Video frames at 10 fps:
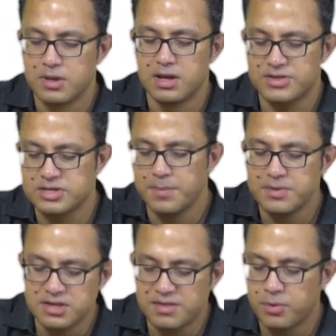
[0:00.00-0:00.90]
I'll stop
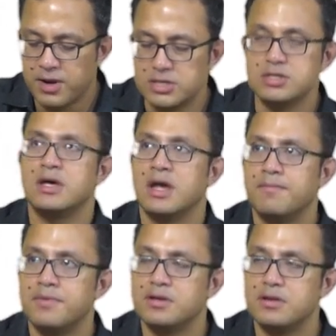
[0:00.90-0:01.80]
at this point today,
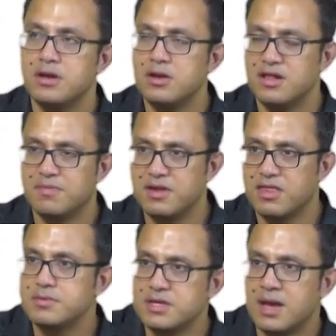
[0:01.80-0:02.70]
but you know, I'll spend
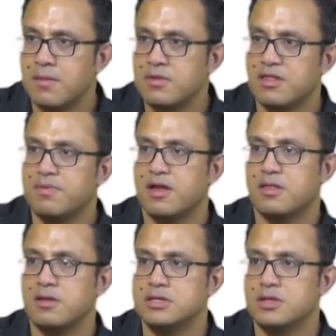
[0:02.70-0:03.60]
some time in this passage.